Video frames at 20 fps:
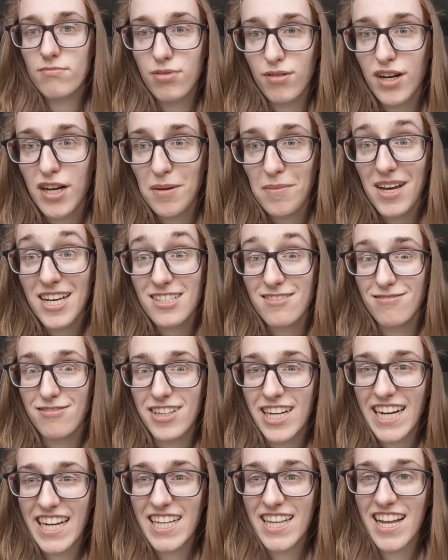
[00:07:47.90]
pretty amazing
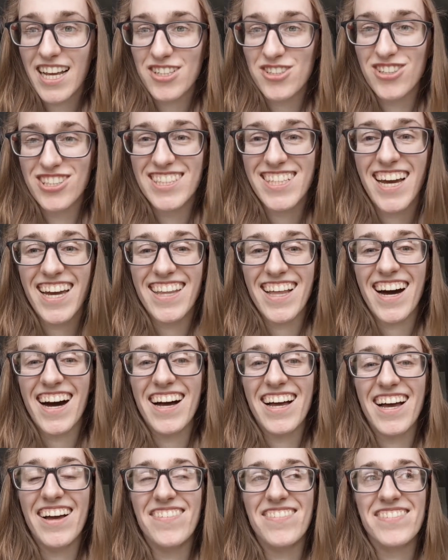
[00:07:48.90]
feeling, let's just say
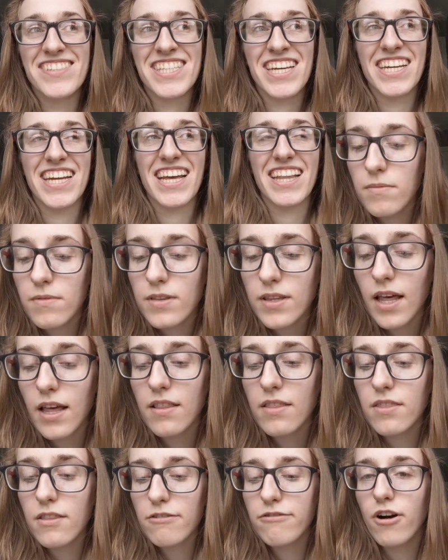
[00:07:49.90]
that.
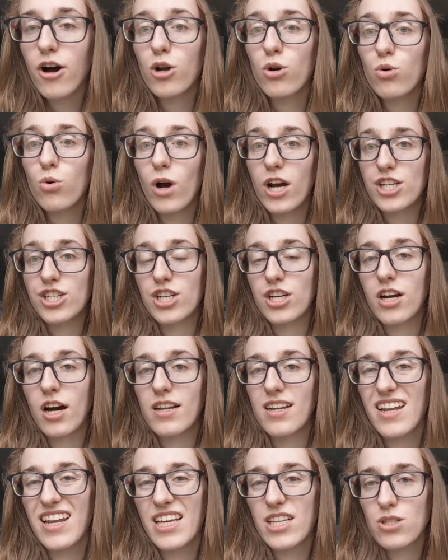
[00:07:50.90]
Then the final question
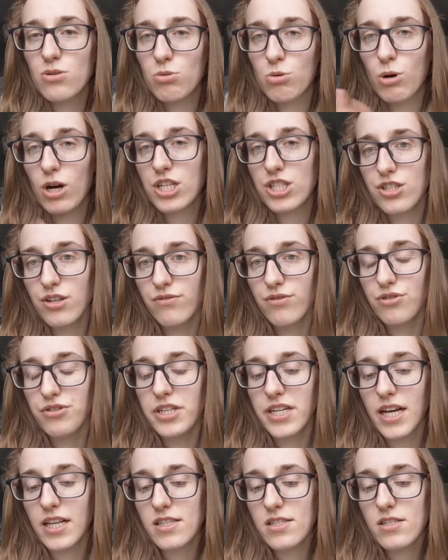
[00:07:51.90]
kind of links to a question I've
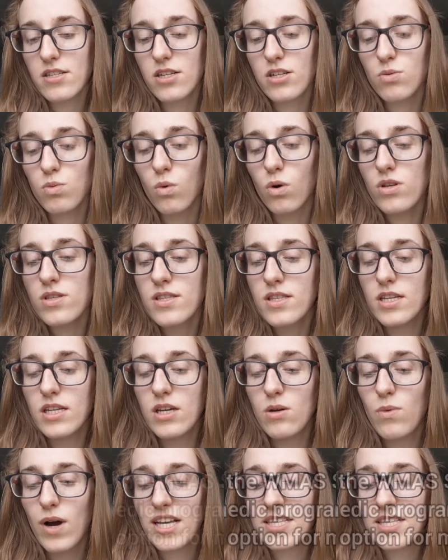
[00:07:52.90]
already answered. Was the